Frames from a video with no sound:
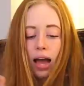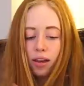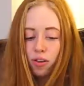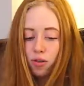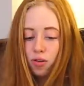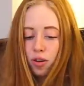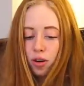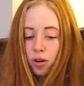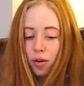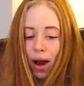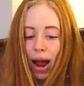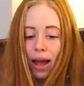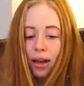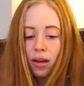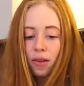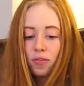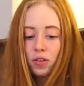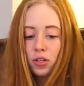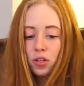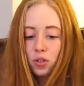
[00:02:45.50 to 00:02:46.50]
I hear the
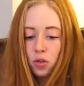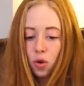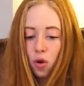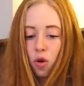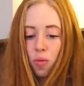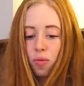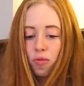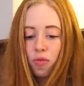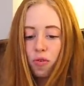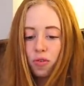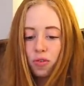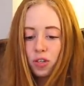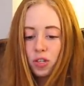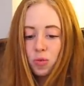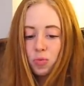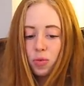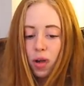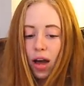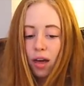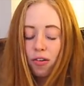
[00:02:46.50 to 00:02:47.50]
crack of his skull before the
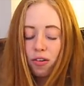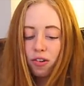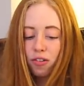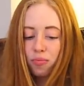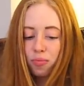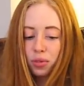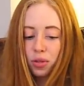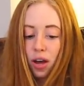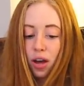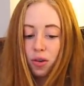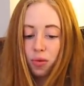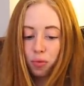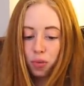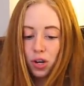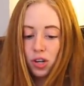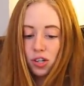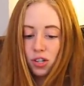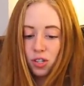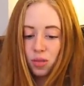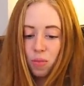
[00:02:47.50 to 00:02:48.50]
splattering of blood
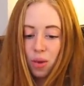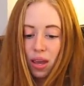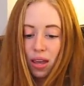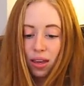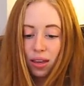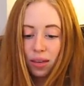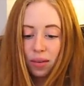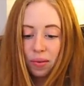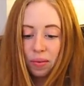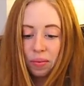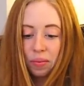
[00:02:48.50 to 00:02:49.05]
reaches me.